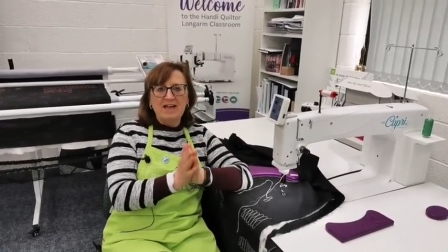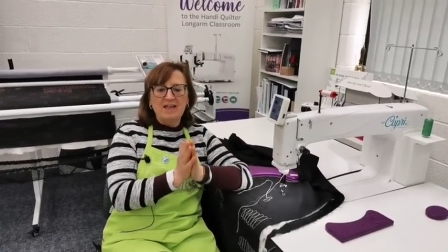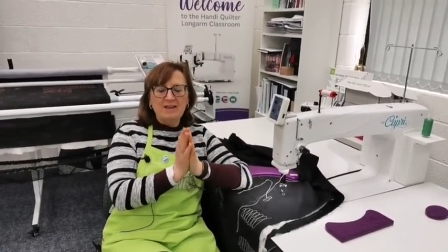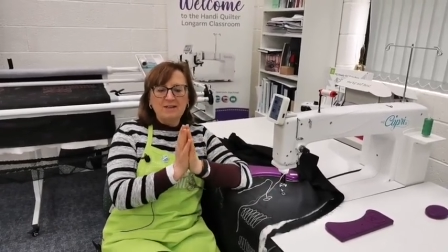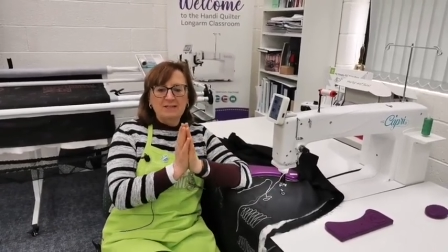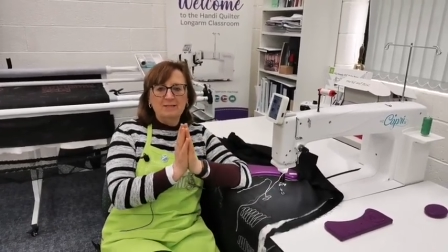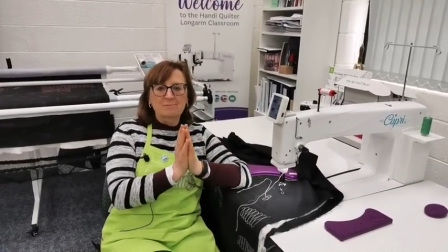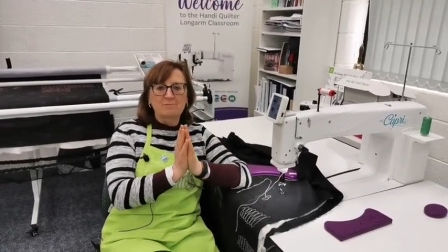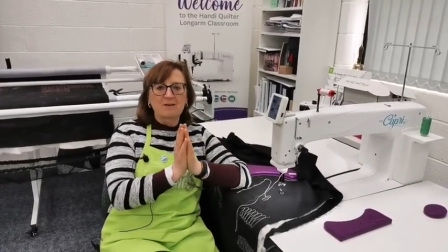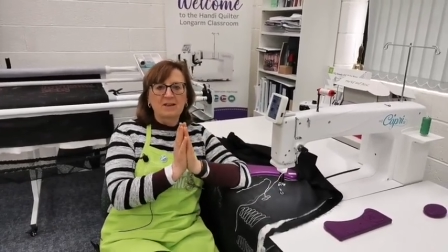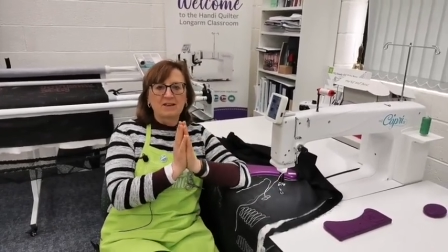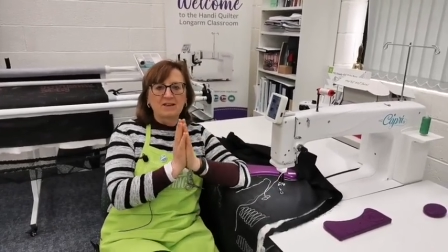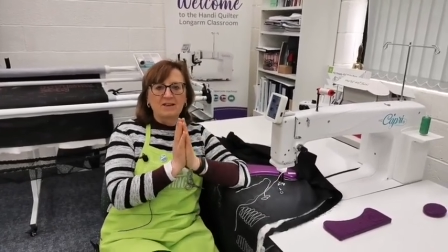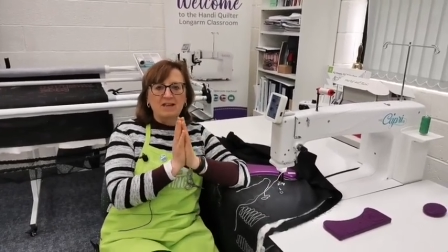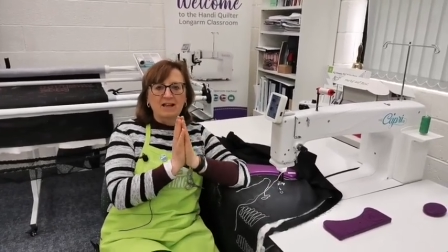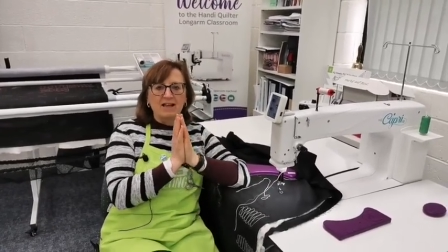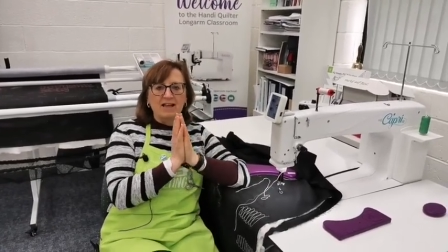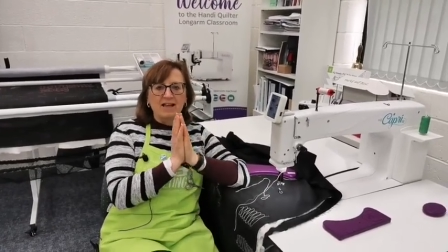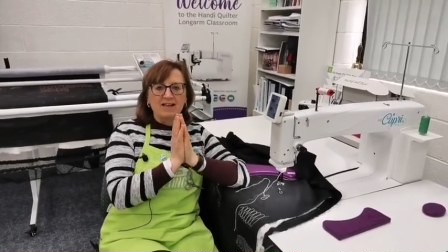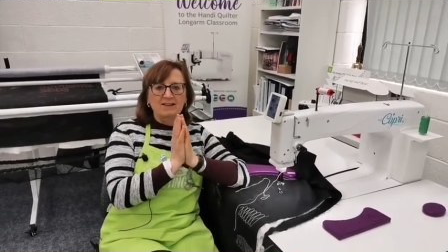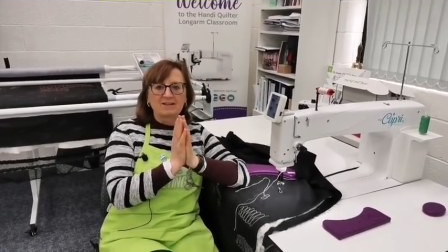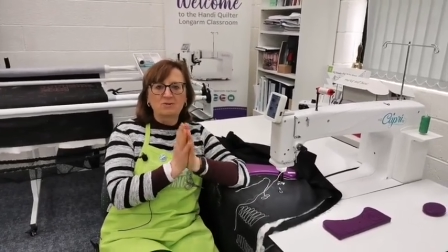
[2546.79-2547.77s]
And it's
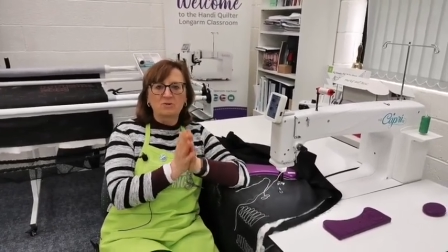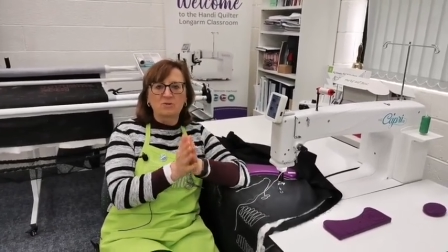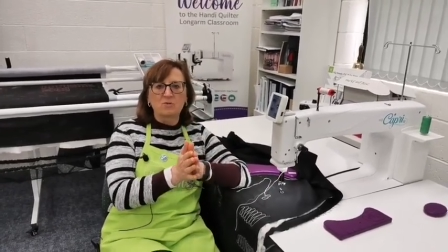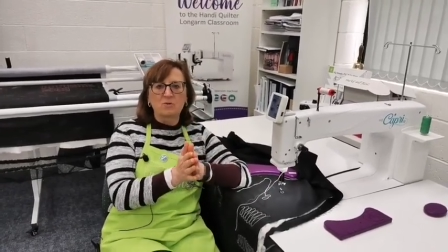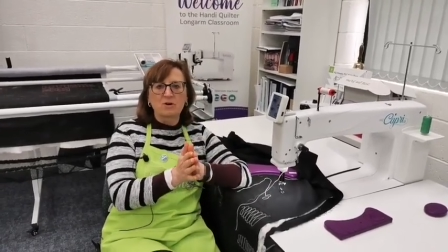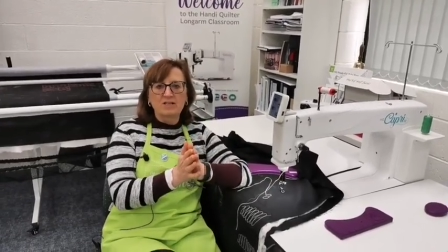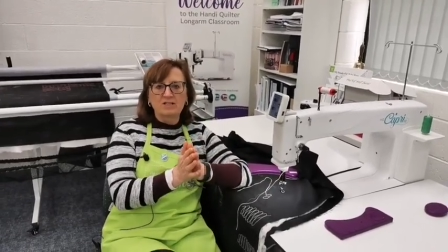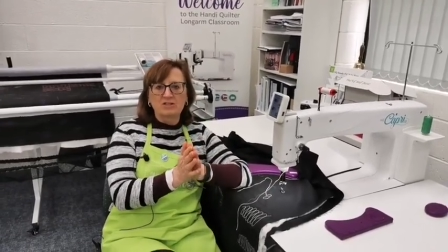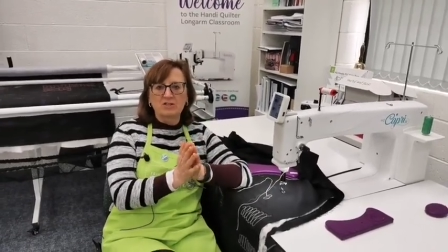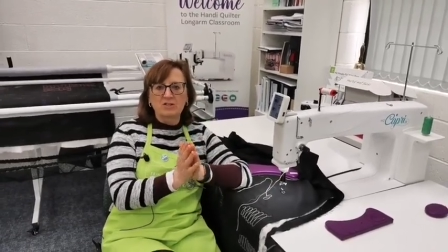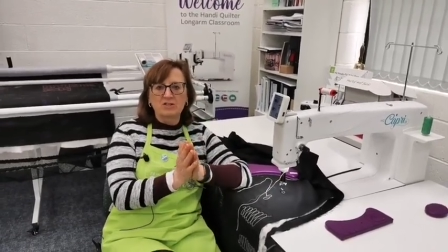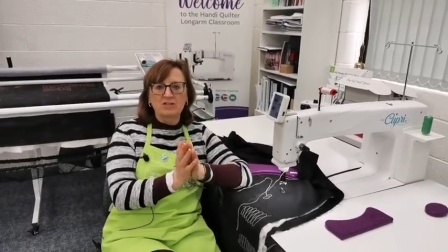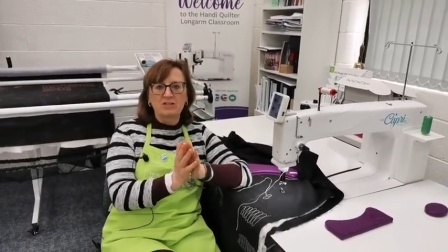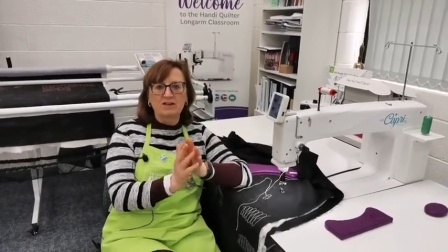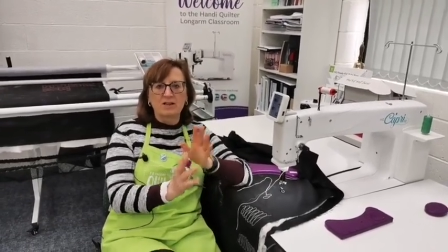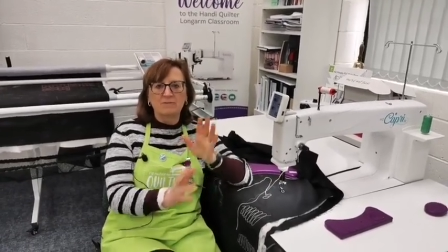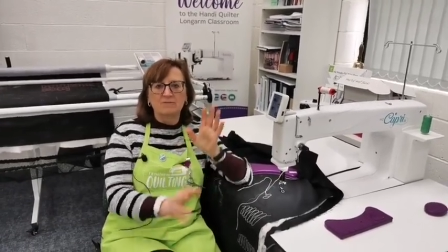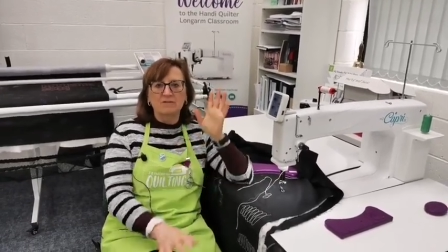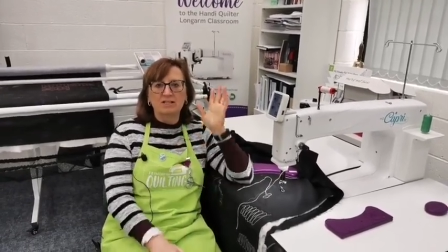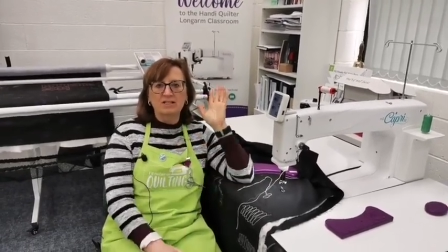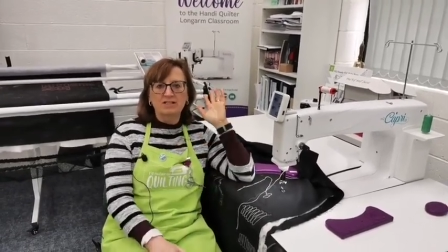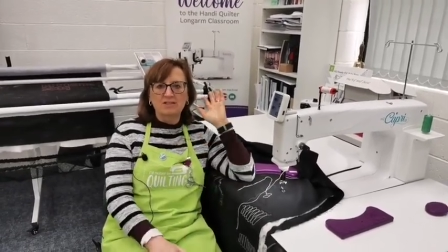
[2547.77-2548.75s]
been, as always, just
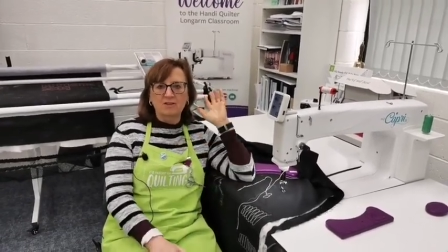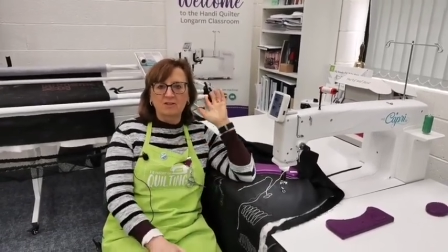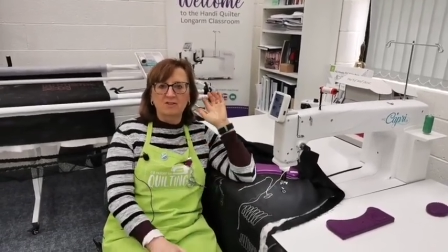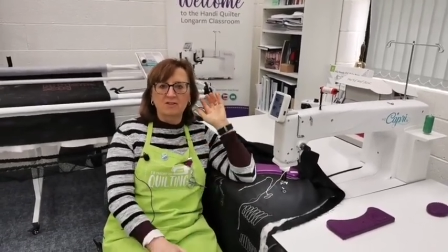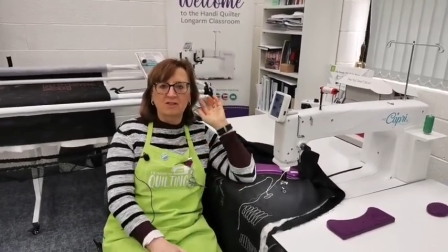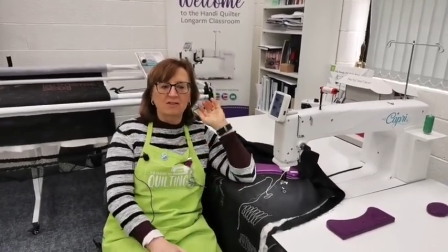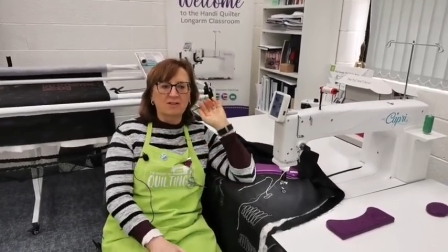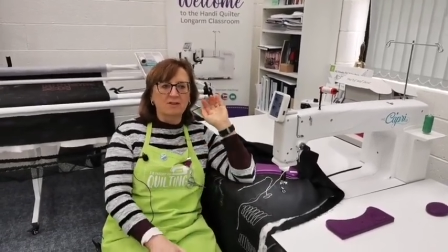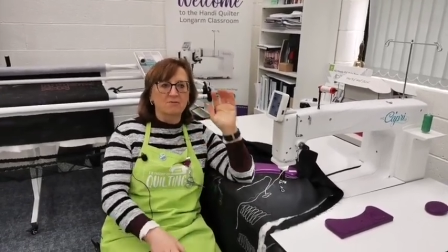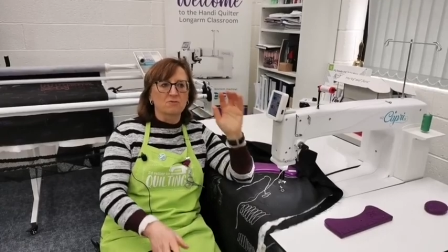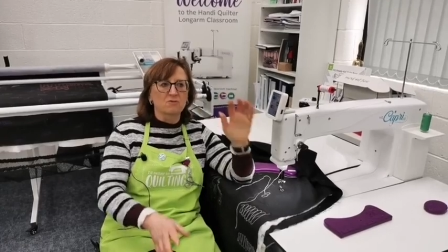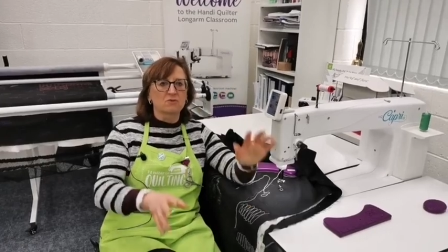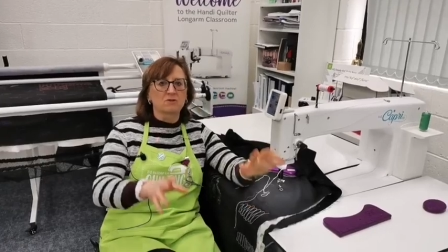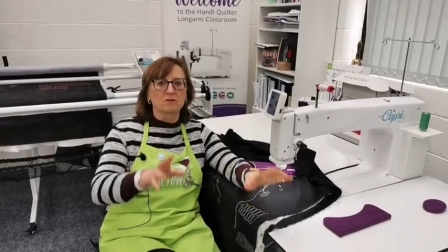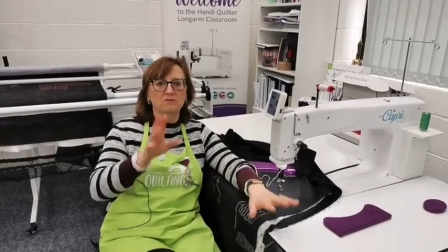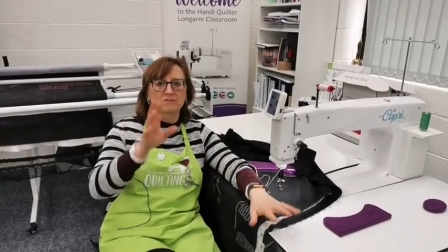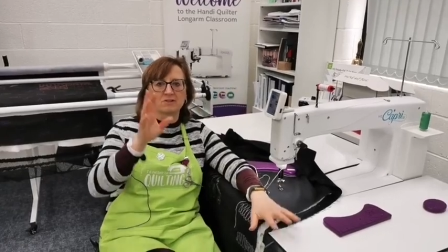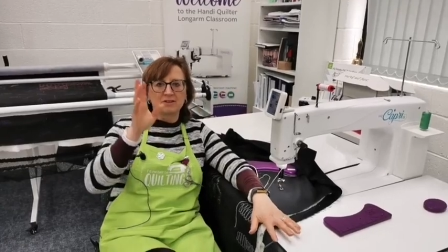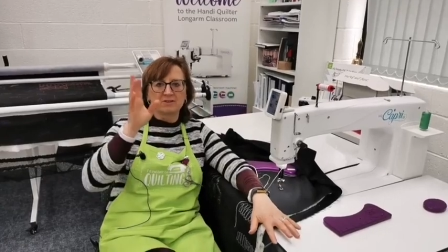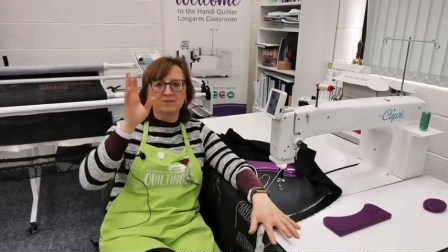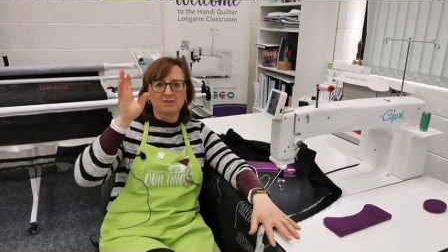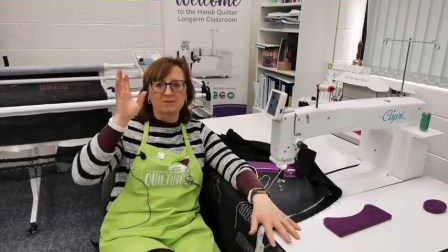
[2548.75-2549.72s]
lovely to think of
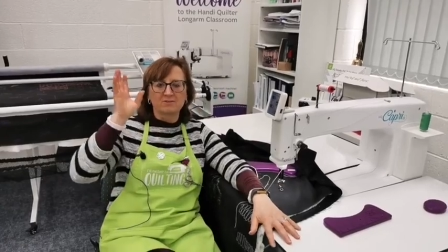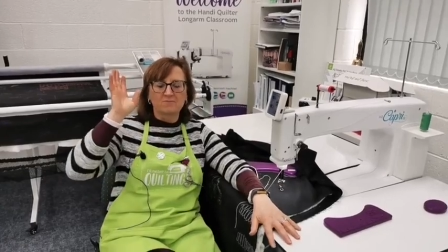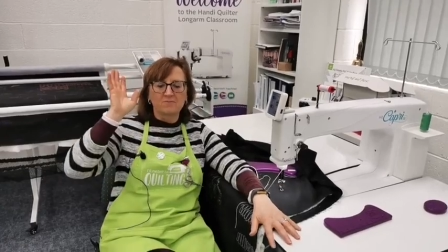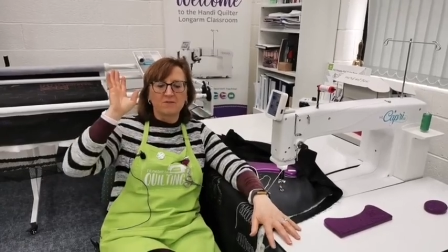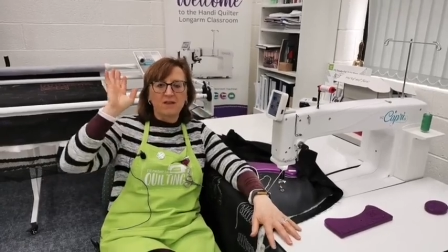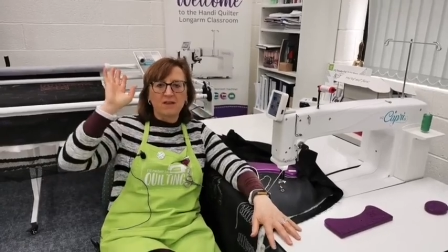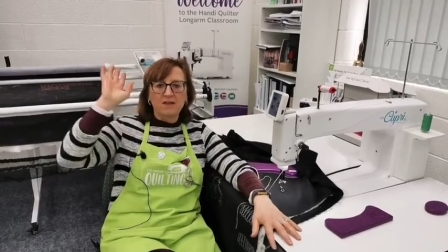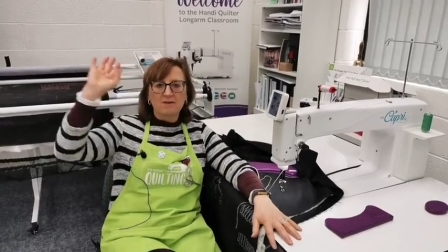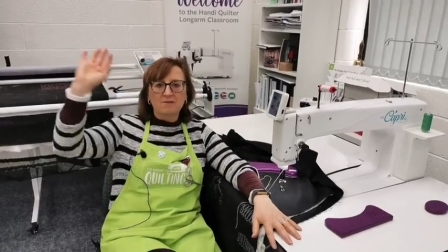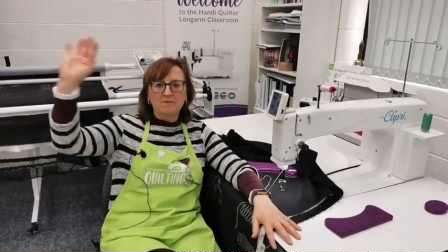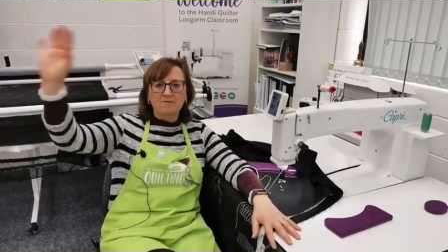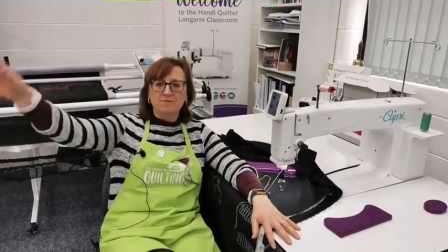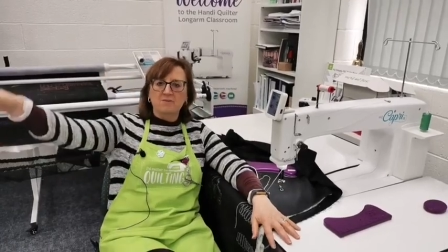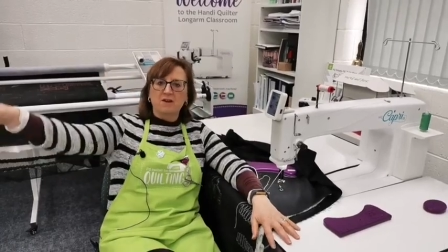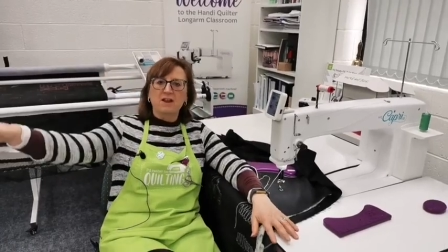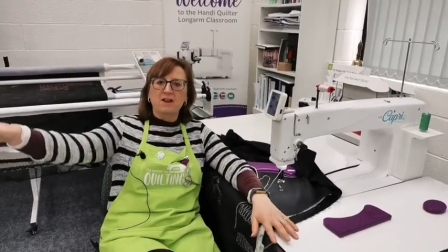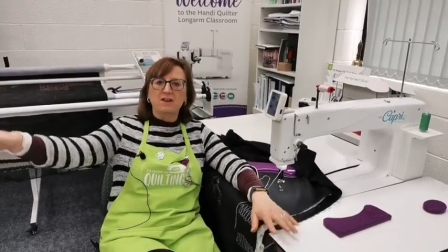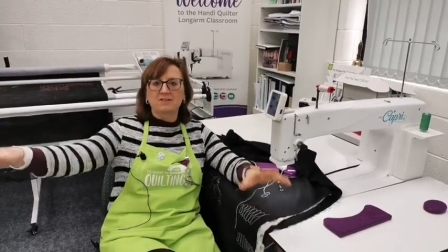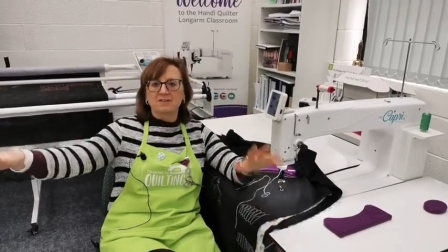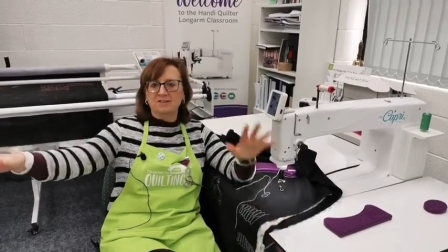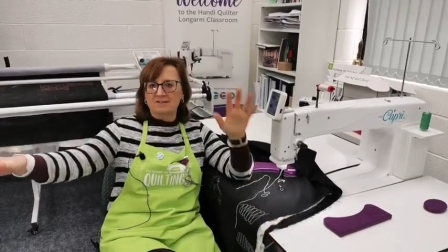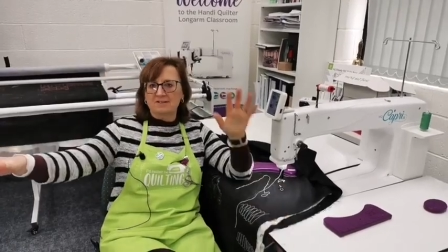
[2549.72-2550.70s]
all of those
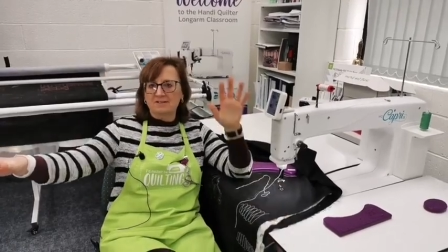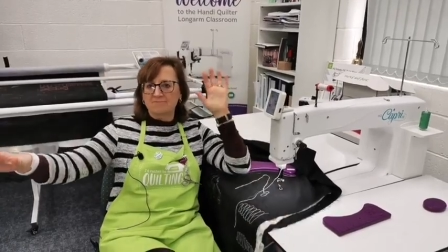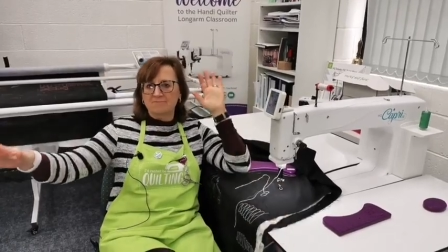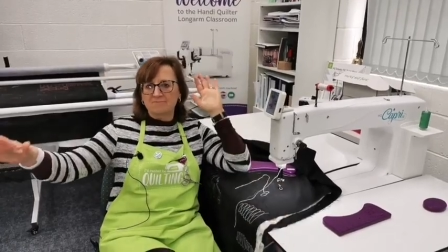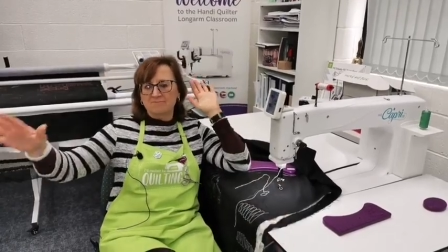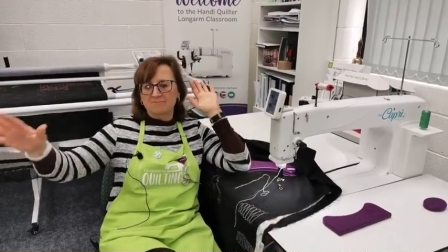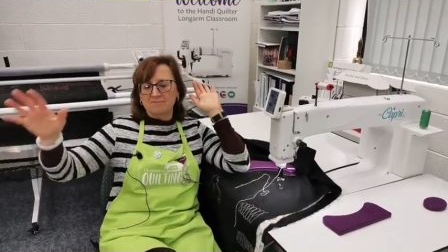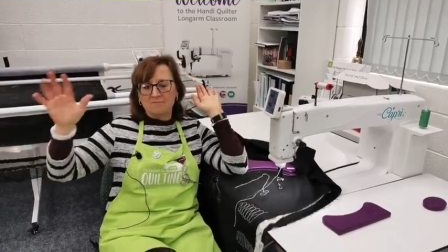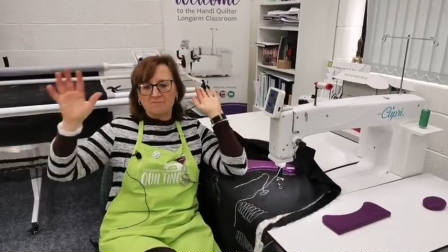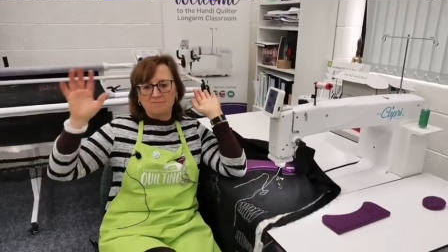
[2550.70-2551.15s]
friends.